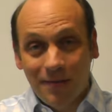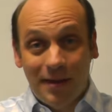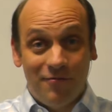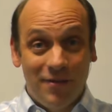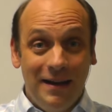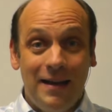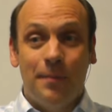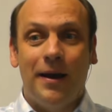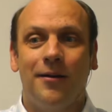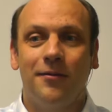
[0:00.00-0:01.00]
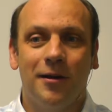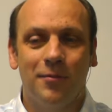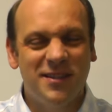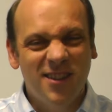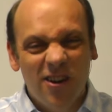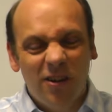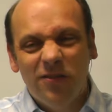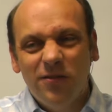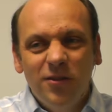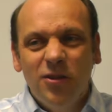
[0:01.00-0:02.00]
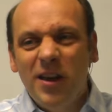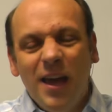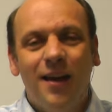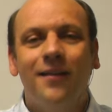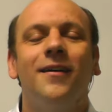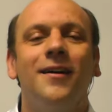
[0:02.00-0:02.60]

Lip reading: they're really about, we start off looking at